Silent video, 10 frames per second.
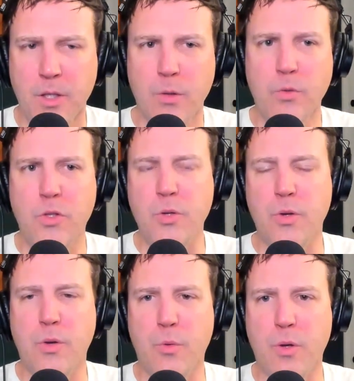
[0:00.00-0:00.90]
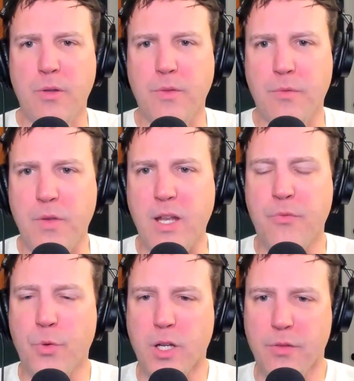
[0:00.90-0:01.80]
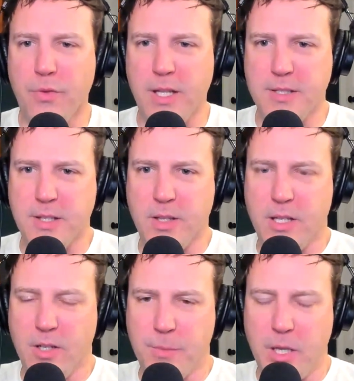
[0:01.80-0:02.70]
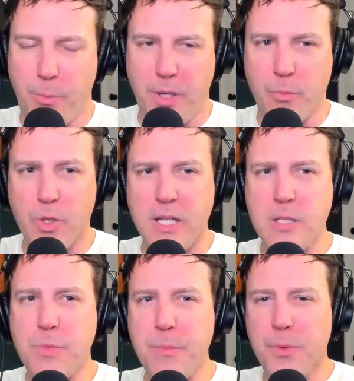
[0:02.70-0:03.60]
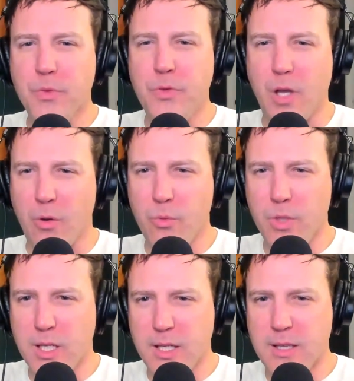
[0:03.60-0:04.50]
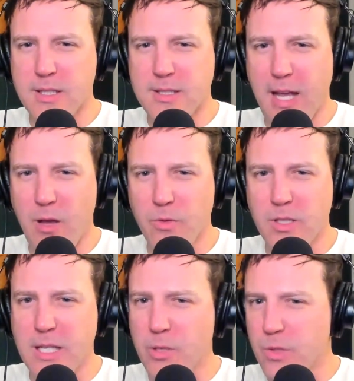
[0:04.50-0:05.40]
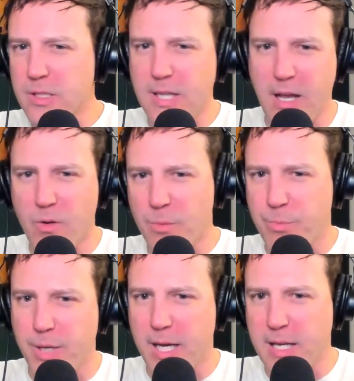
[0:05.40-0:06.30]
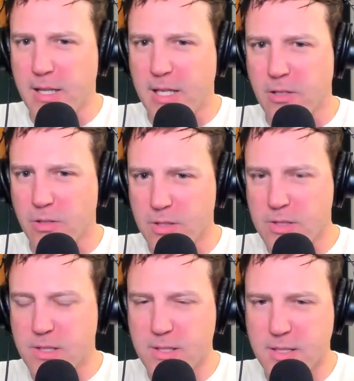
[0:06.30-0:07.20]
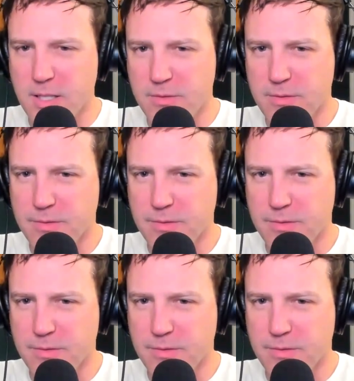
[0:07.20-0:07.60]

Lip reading: Do you if we're gonna find this out later, let me know. But were these people known in the town? Did they go in the town and buy like goods and stuff?